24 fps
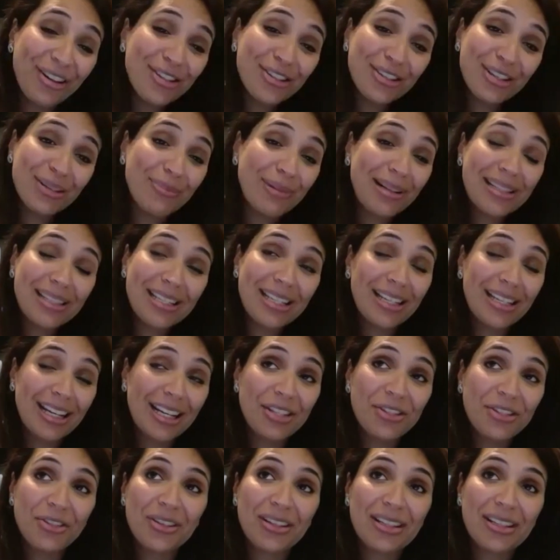
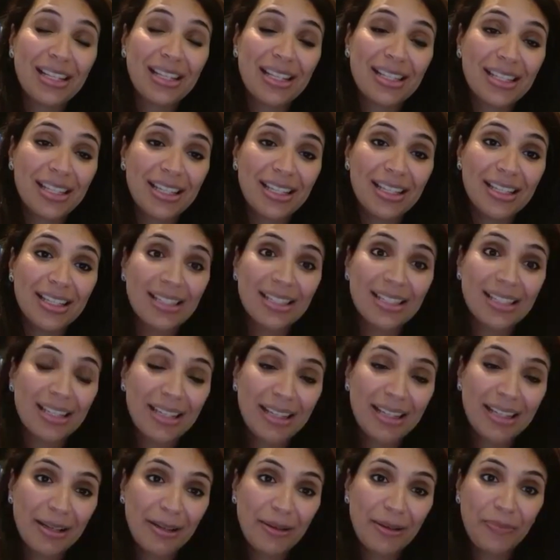Multilateral settings,
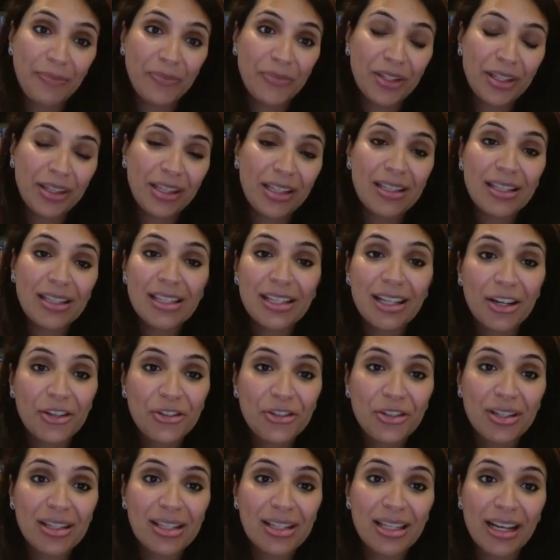the discussions
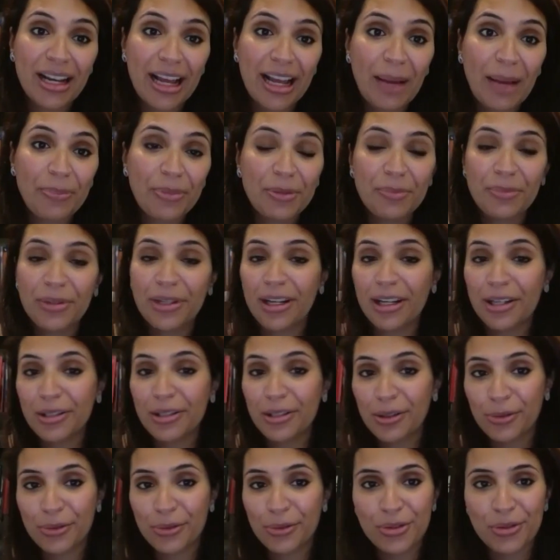that happen behind
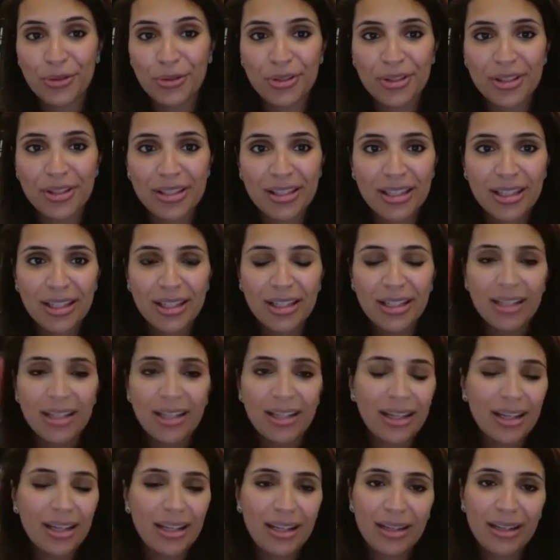closed doors,
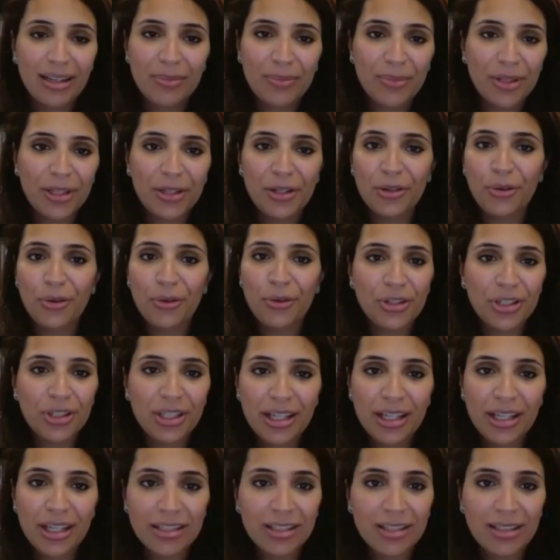the
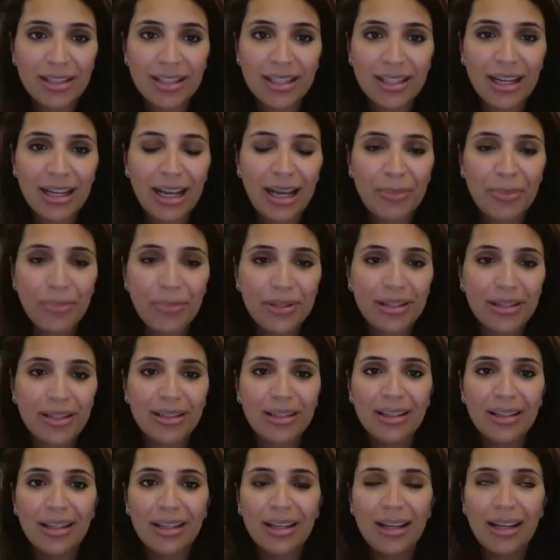negotiations that happen.
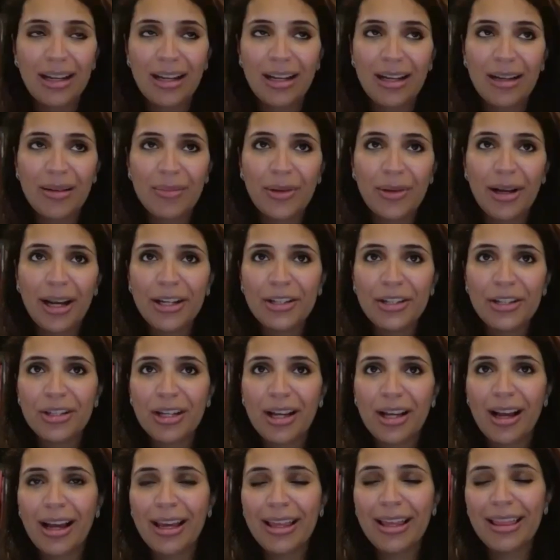
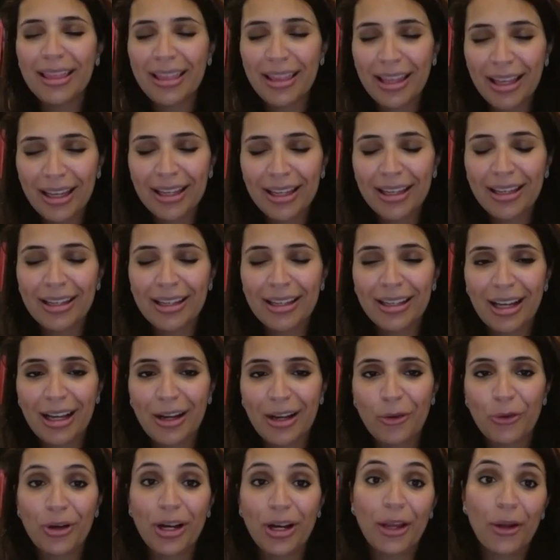I think,
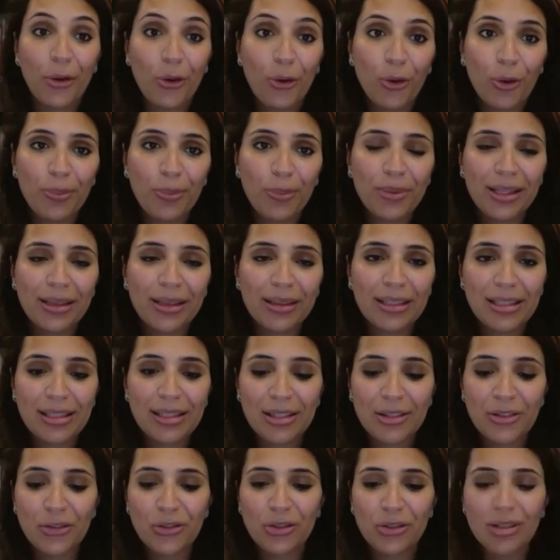or I hope that this
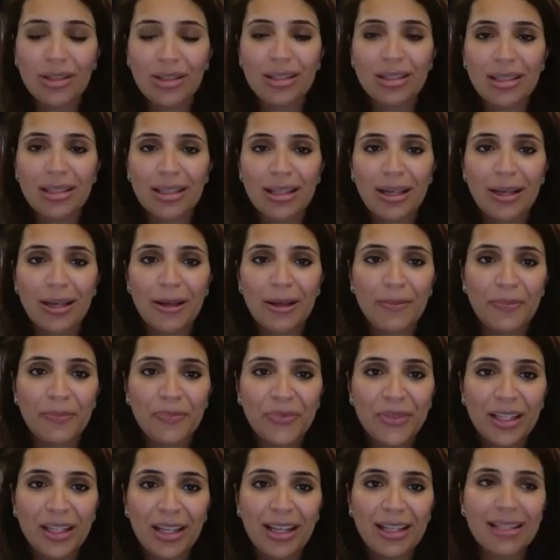is just
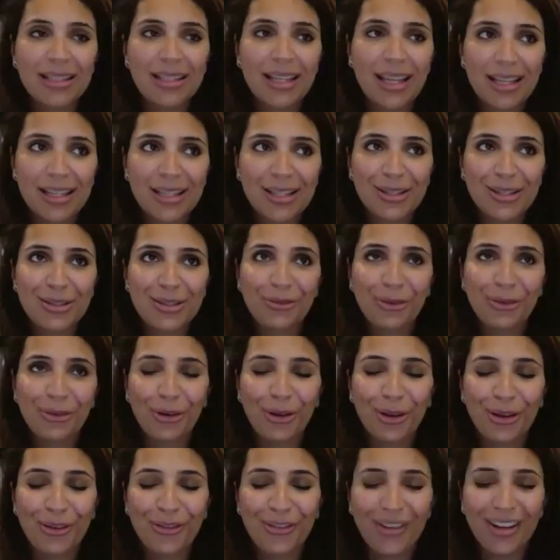a test for
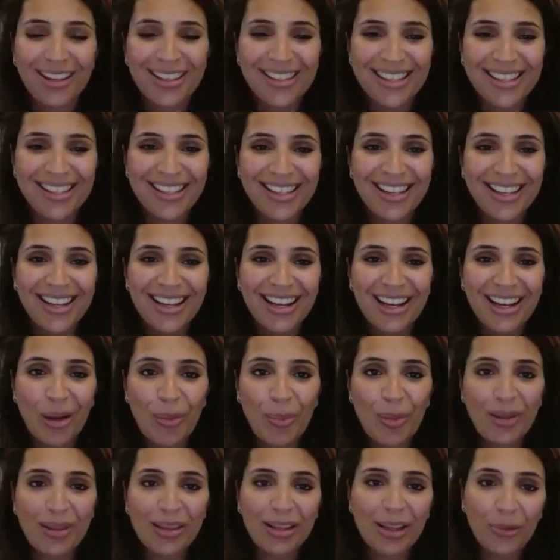all of us,
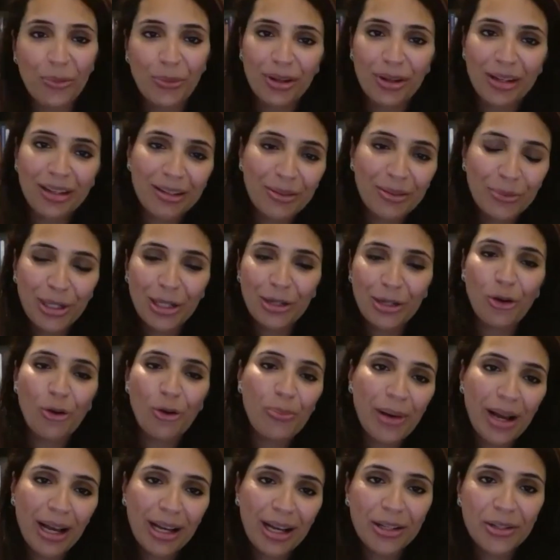and that we'll go
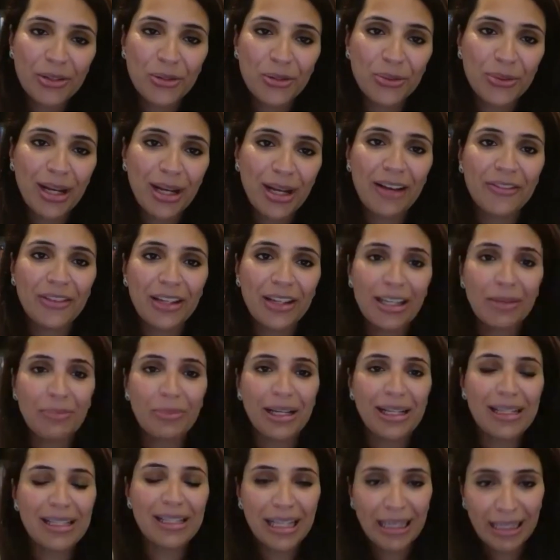back to having and
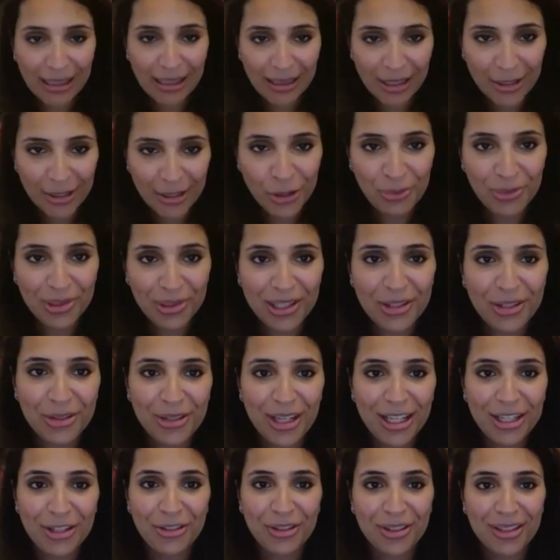maintaining these human
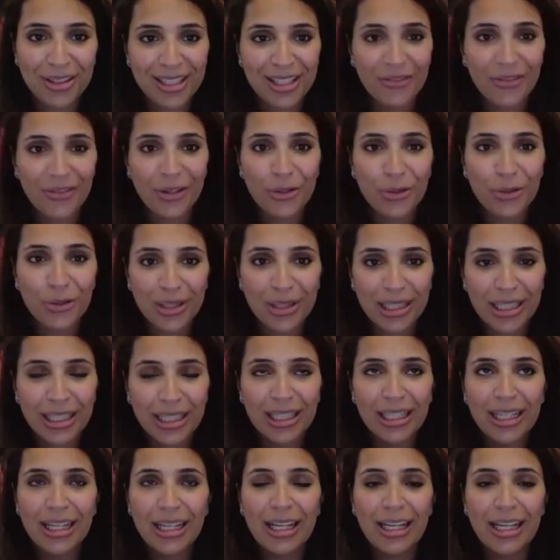interactions eventually.
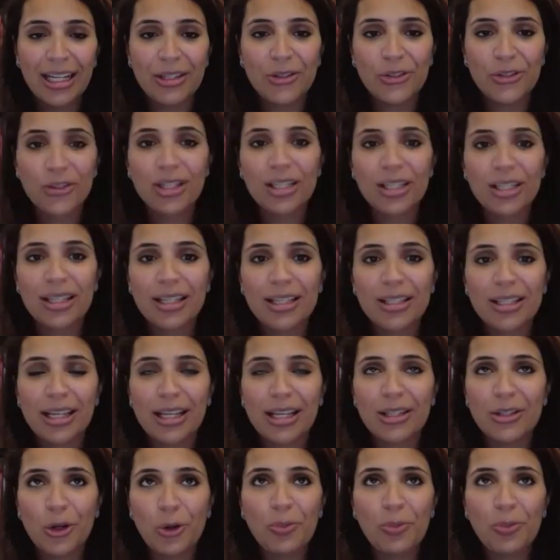
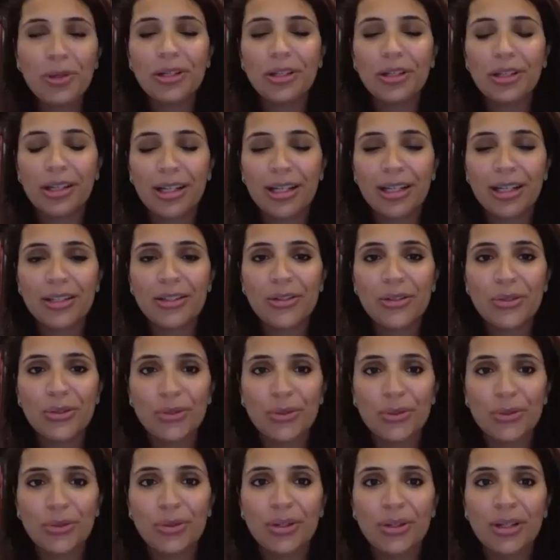It's opened our eyes
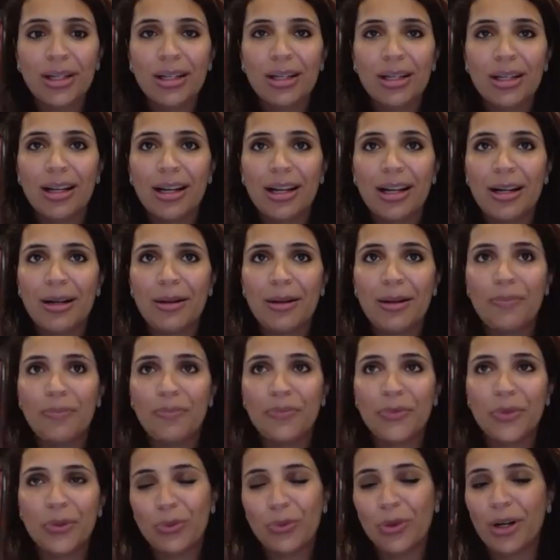to
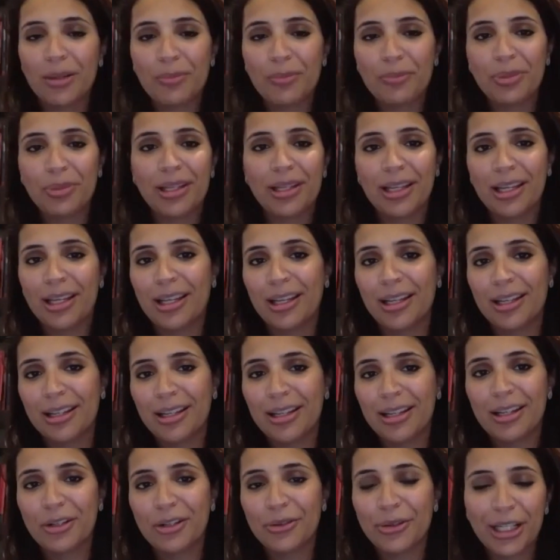one, being
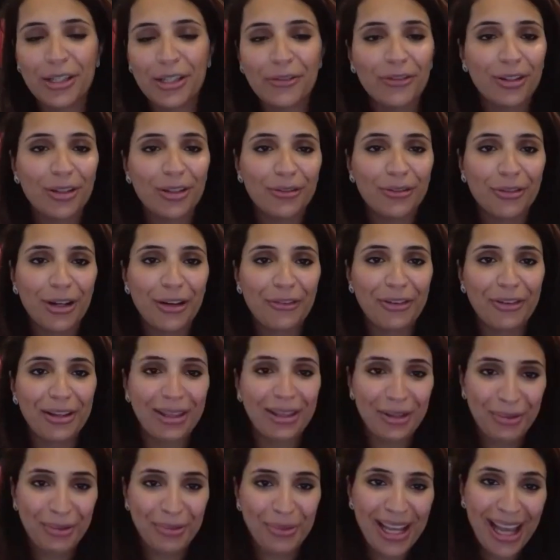grateful for
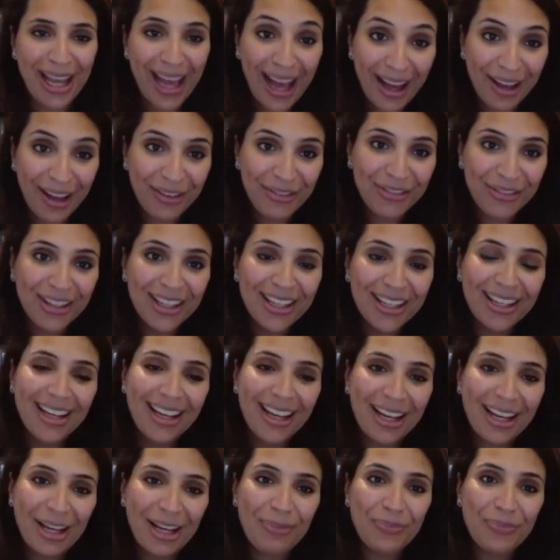everything that we have,
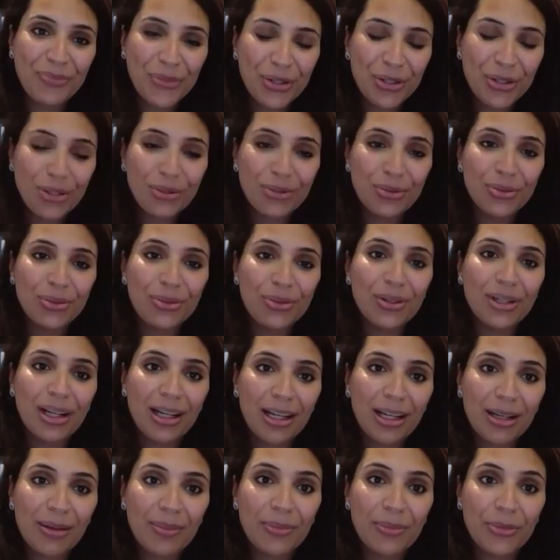to
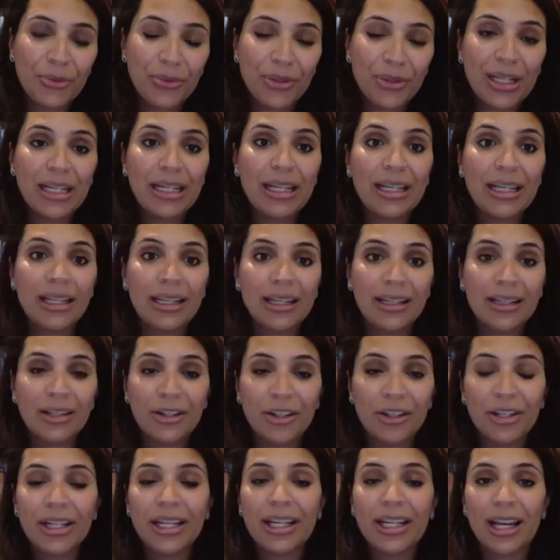really
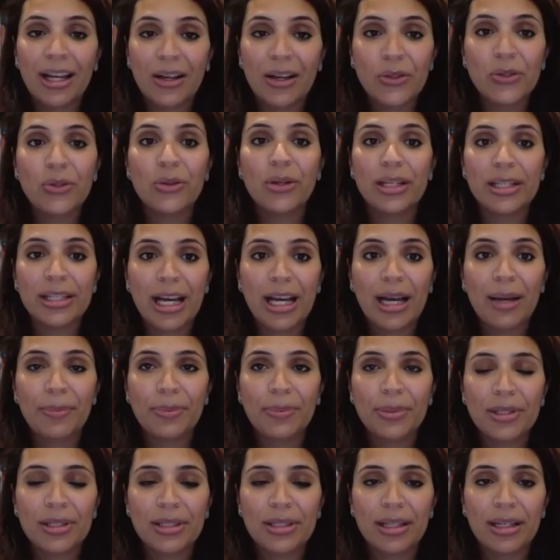learning how to
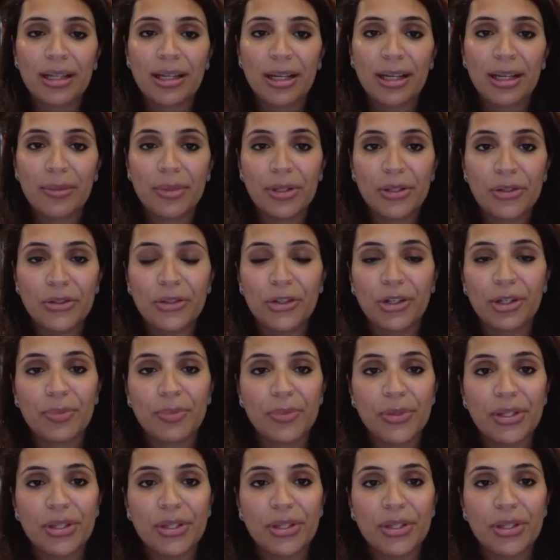adapt in terms